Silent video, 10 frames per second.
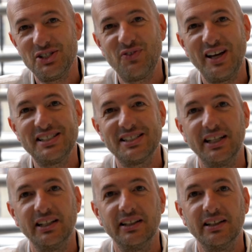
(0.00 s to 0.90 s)
is
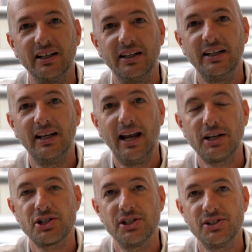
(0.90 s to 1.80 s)
facing
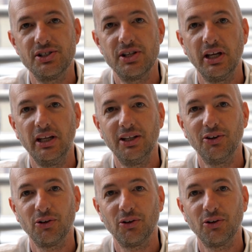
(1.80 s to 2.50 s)
elections in